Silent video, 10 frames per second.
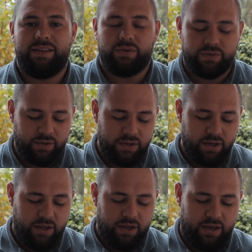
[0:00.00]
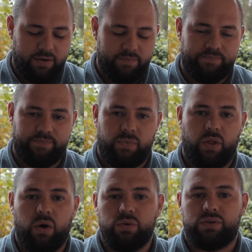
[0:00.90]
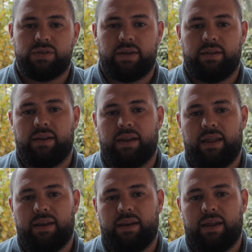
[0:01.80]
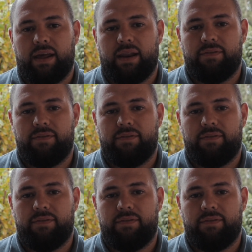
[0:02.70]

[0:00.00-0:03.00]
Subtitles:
those notes and I